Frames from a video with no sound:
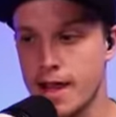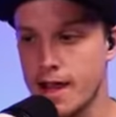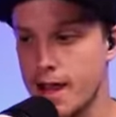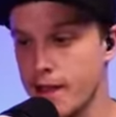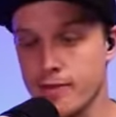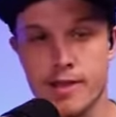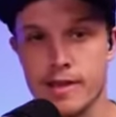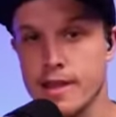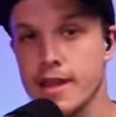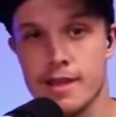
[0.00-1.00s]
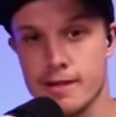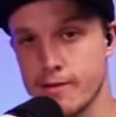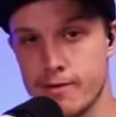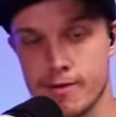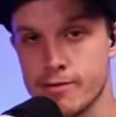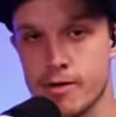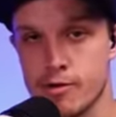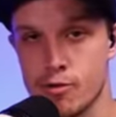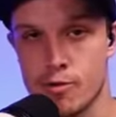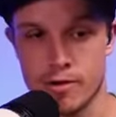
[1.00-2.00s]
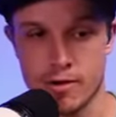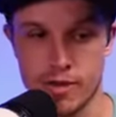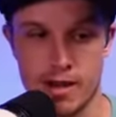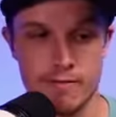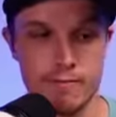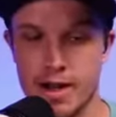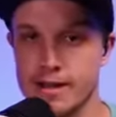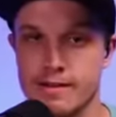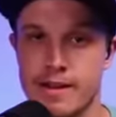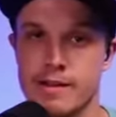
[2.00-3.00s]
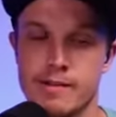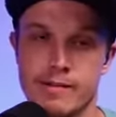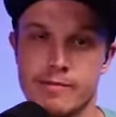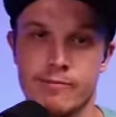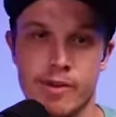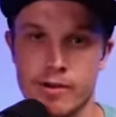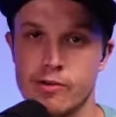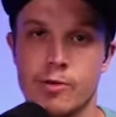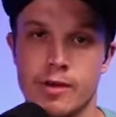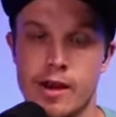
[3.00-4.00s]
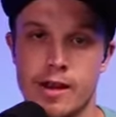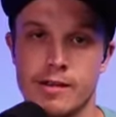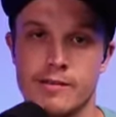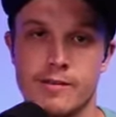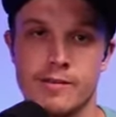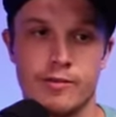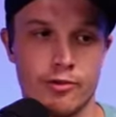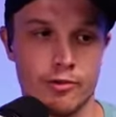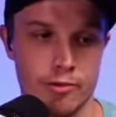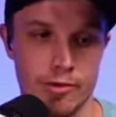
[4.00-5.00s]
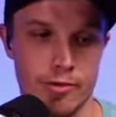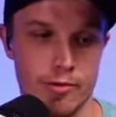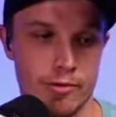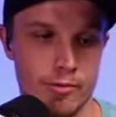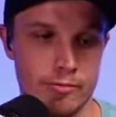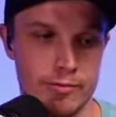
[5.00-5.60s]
I think any of these targets will work because I've monetized very small audiences through